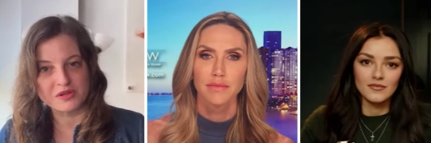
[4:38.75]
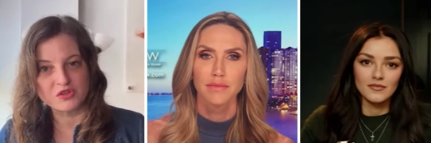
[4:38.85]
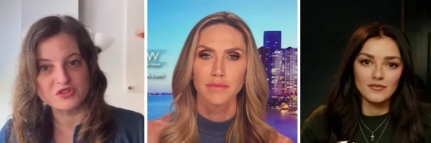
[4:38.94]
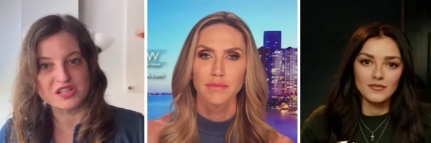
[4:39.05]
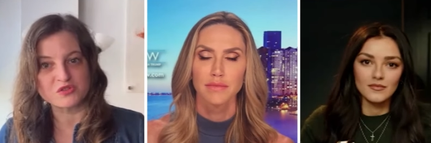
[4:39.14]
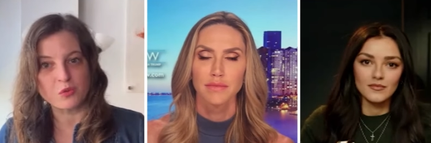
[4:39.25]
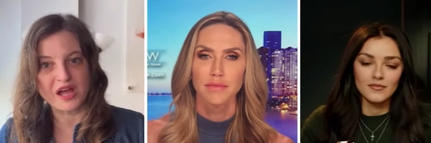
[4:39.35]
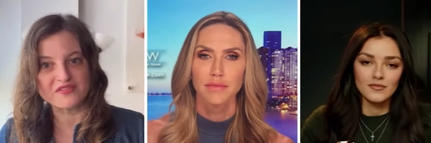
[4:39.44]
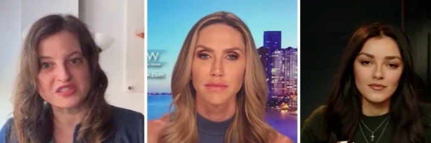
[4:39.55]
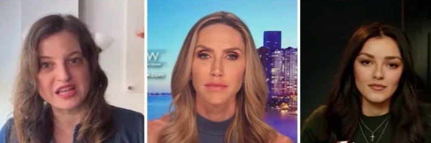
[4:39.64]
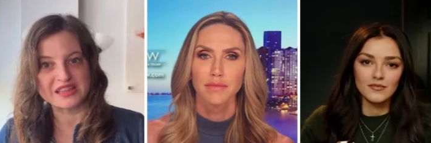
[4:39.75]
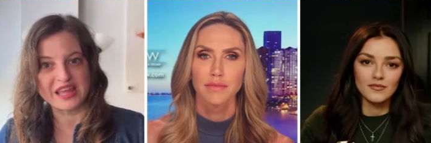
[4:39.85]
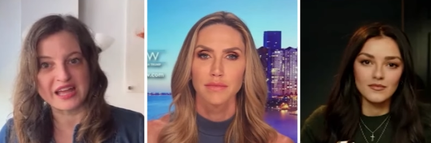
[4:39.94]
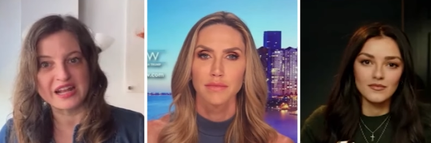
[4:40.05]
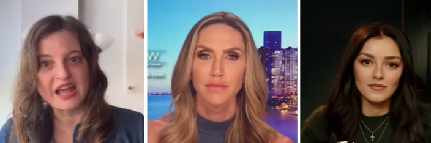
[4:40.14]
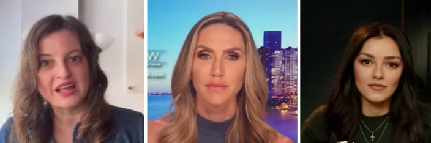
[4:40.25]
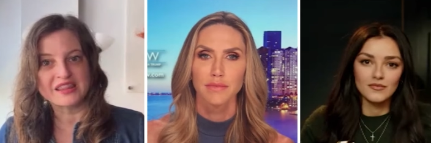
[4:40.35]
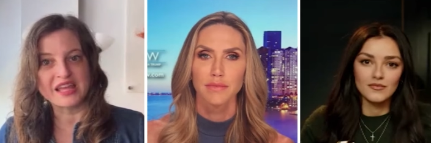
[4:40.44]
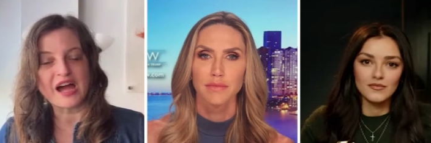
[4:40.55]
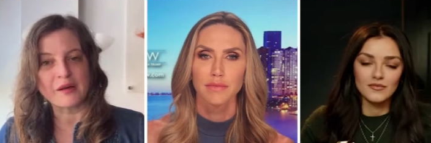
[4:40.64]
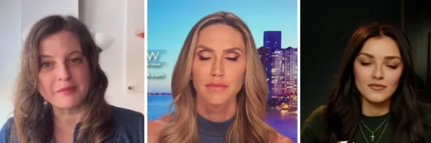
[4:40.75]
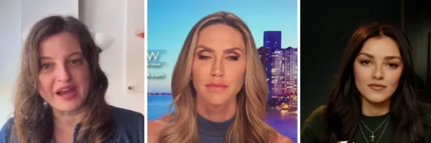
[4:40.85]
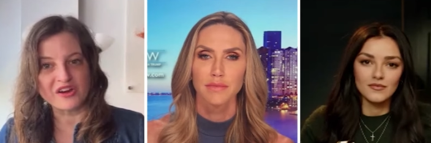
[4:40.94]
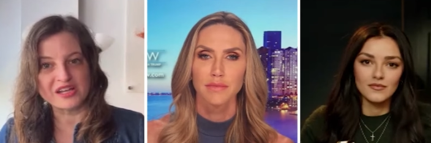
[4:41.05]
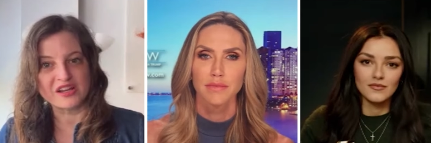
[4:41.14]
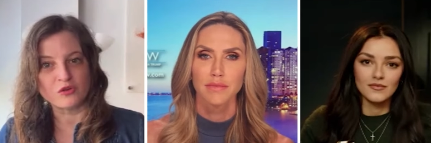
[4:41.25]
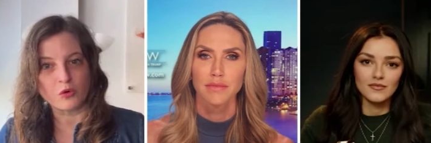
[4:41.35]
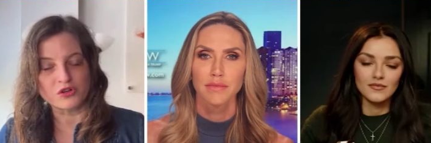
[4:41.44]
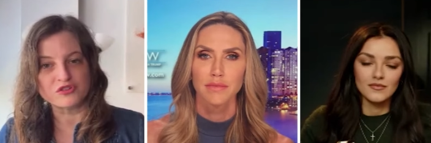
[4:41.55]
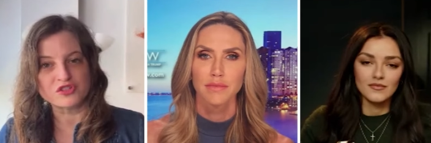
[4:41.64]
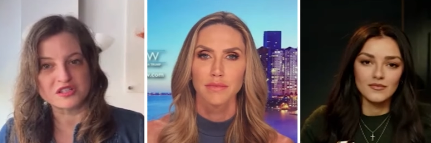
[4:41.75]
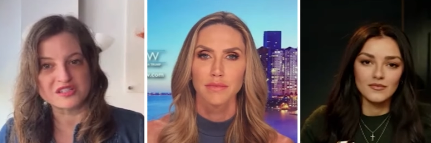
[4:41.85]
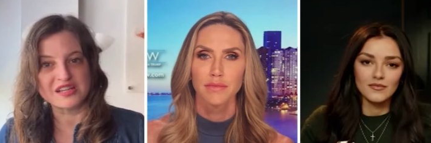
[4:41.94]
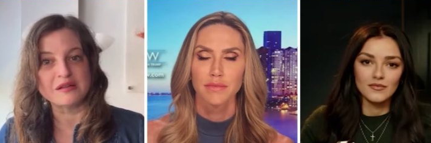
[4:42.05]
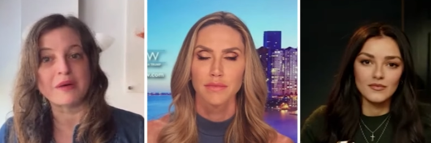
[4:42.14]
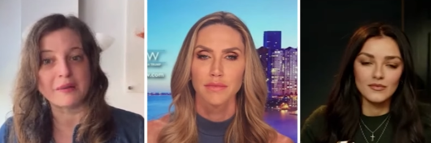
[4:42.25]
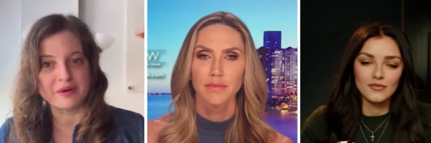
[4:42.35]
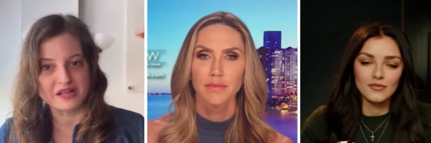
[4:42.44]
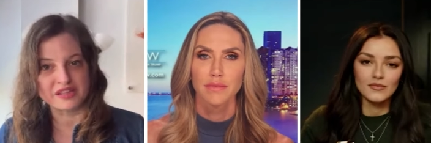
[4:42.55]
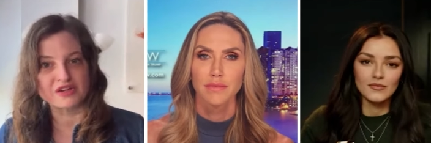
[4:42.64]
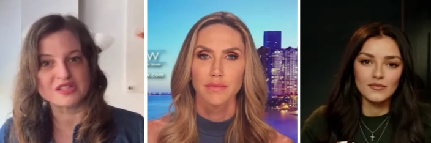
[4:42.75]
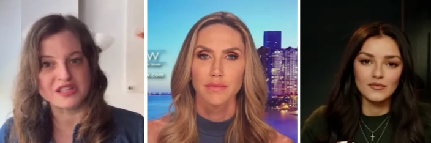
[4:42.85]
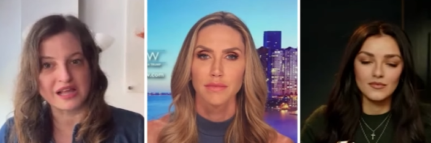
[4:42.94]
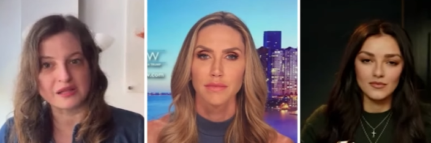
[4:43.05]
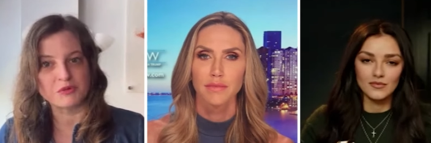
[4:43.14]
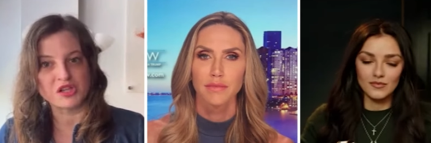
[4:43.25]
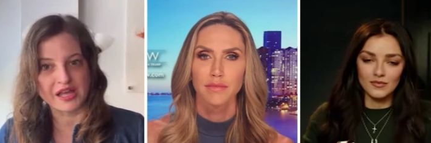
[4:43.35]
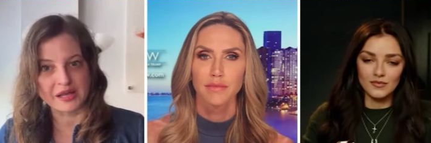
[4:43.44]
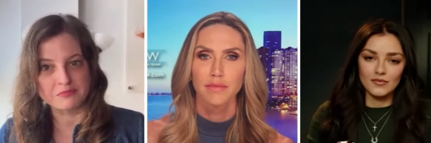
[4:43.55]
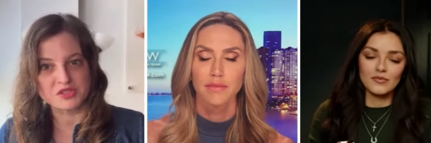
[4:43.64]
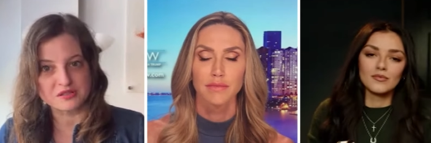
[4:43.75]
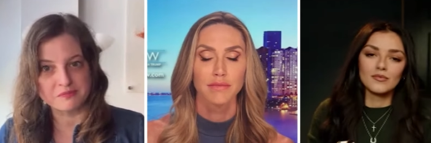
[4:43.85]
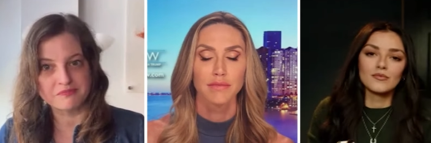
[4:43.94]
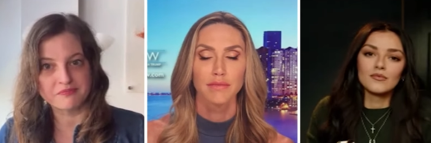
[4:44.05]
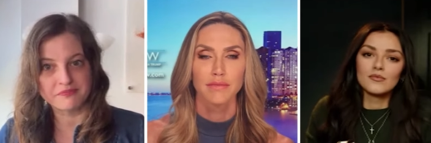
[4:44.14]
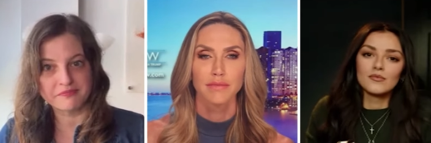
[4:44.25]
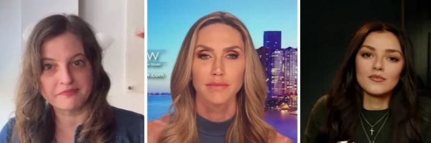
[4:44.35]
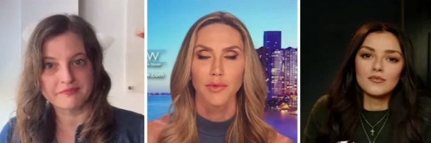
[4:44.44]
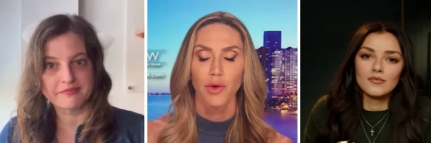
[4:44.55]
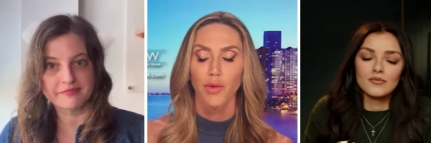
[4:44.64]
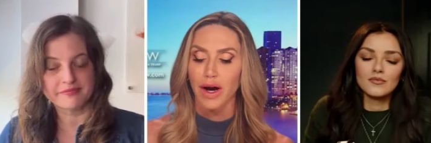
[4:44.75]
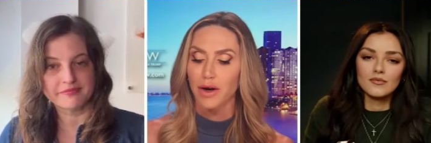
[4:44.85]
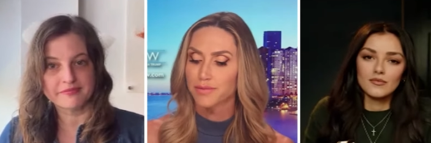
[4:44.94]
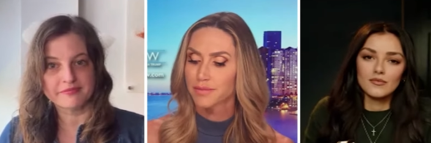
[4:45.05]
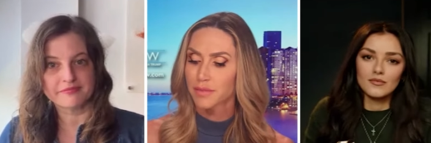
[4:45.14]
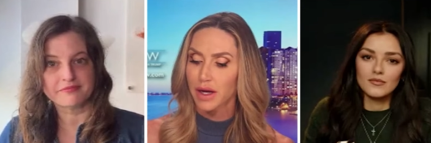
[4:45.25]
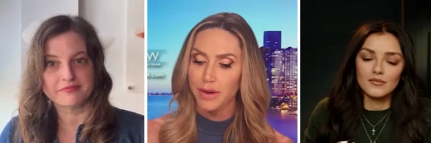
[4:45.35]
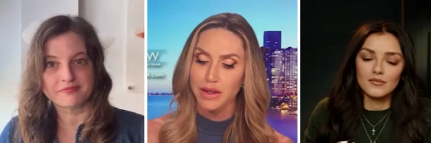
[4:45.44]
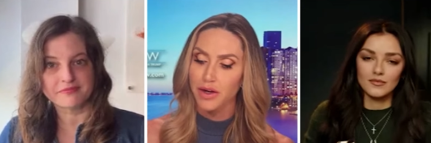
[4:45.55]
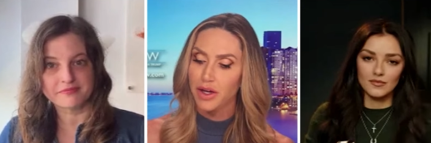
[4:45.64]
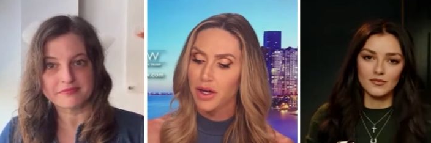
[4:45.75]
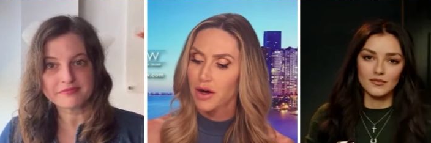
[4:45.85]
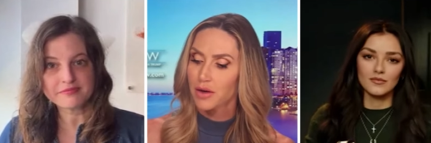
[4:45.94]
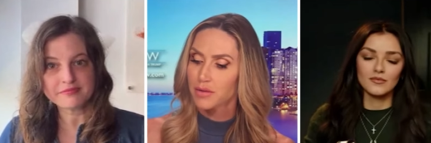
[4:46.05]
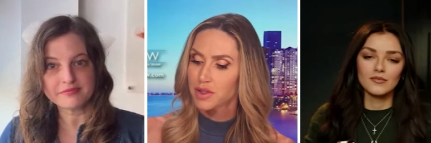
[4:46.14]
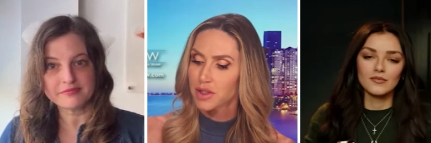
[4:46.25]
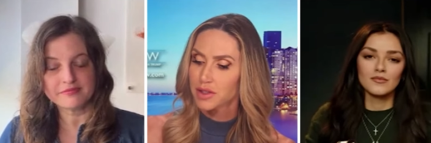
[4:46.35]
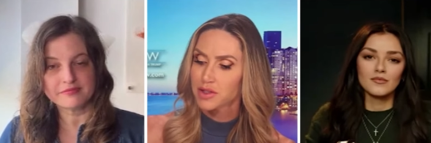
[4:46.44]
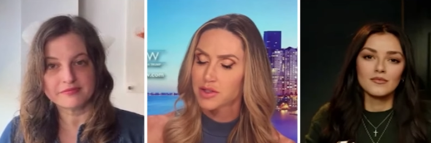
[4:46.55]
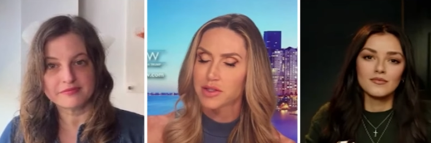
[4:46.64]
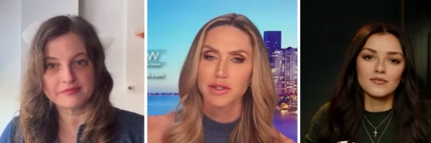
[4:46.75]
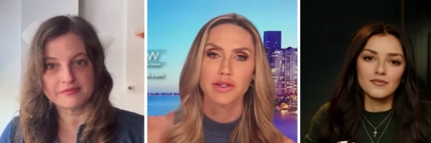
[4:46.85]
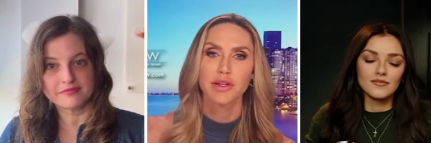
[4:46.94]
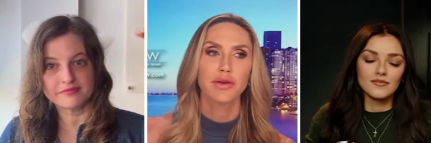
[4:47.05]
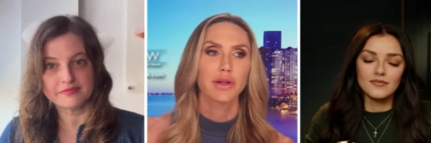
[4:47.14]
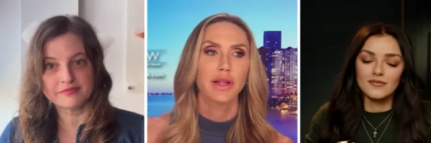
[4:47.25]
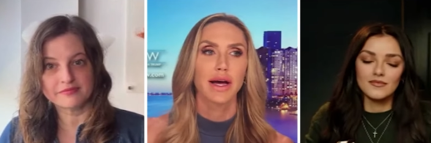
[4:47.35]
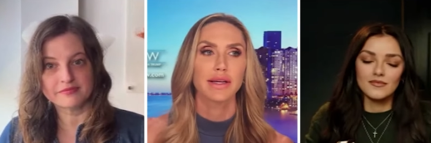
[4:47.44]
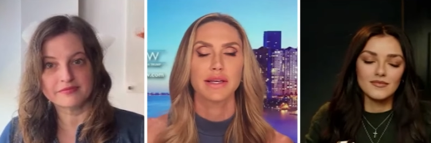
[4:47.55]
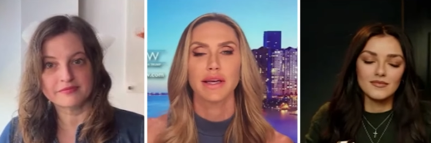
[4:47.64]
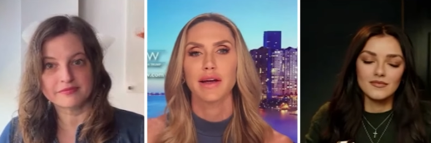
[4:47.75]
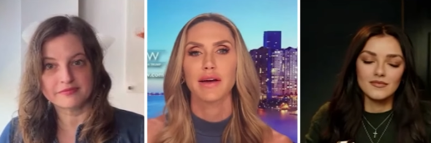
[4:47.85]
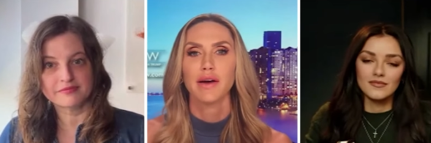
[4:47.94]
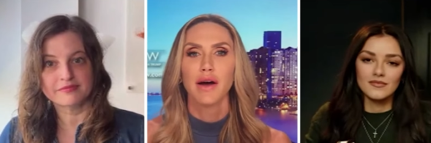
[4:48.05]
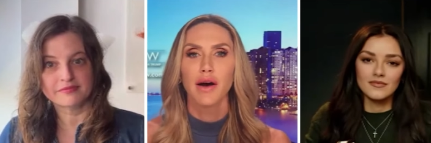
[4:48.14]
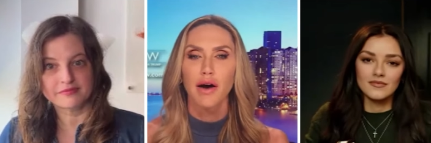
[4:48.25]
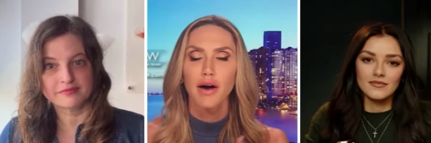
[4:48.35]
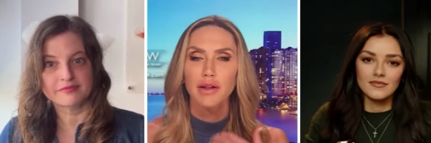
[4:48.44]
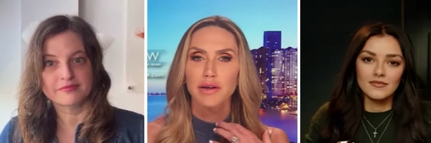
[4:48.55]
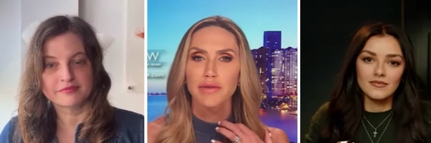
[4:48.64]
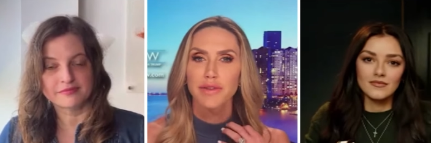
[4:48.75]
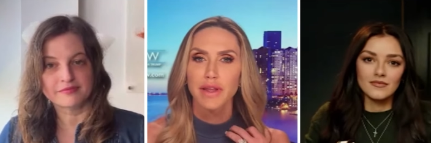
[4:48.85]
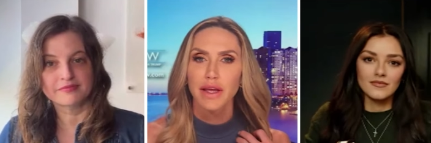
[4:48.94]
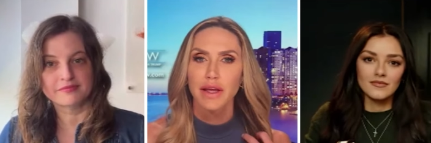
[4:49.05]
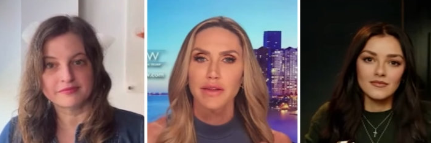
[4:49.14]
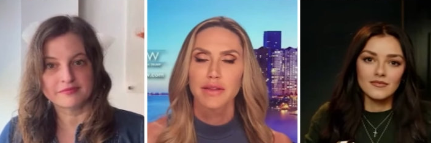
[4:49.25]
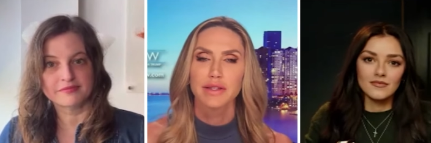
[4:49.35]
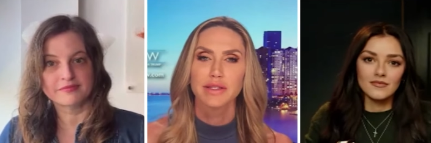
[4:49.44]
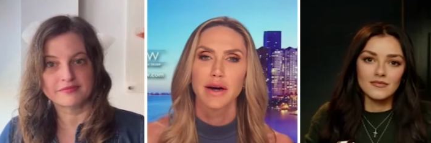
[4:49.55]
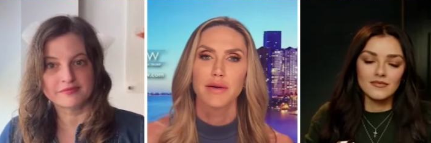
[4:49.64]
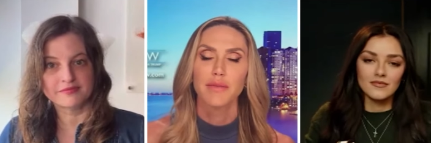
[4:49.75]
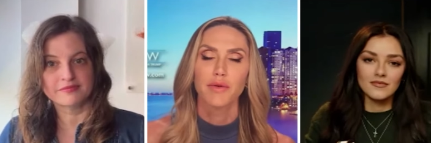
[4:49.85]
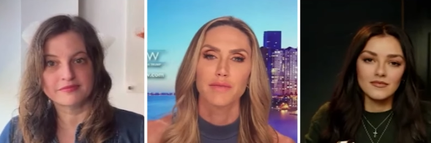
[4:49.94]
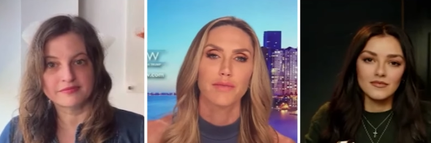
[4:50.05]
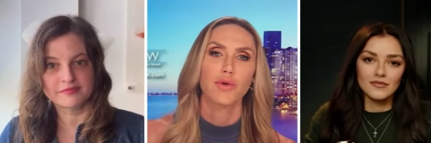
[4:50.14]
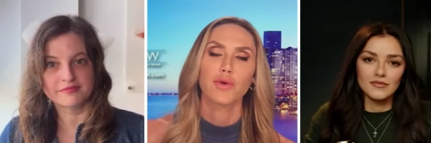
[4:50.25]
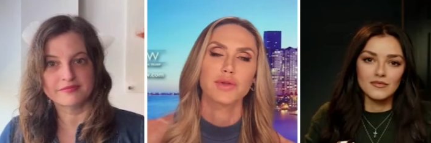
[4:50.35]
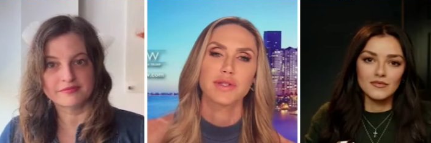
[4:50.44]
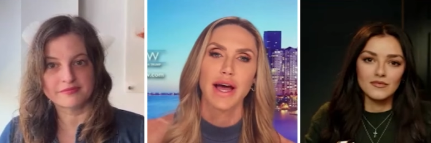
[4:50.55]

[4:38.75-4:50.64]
Speaker 1: woman who's his wife said that they got married in order to team up on their asylum claims.
Speaker 2: Wow. I mean, there you go. Just just utilizing all of the the dumb rules